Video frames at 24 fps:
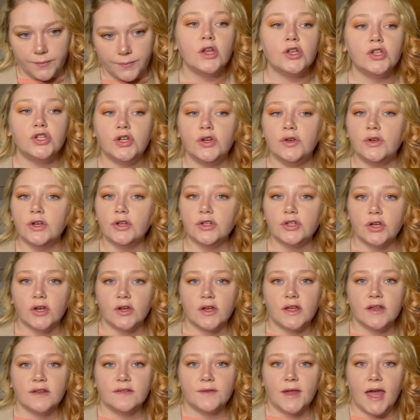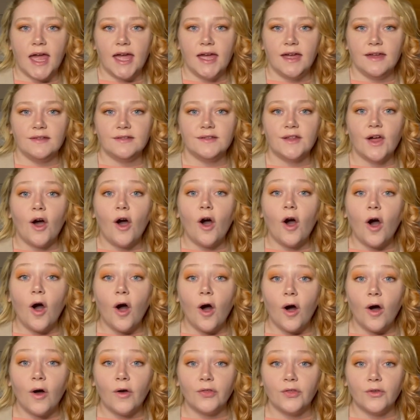Junior took his case
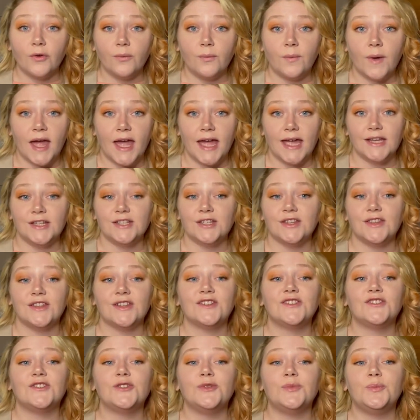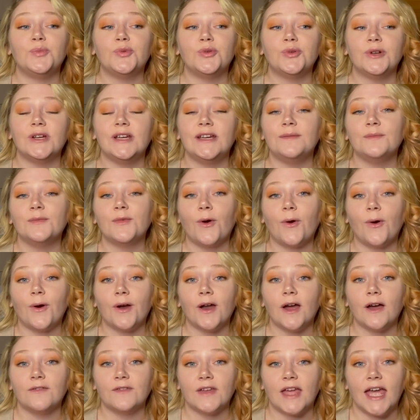all the way to the Supreme Court
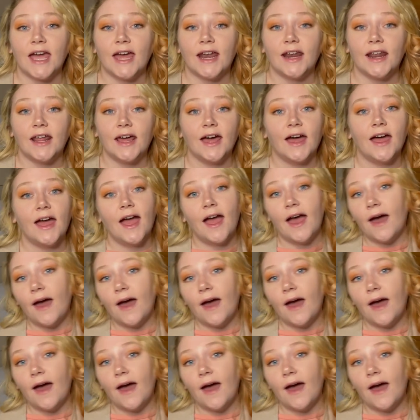of Canada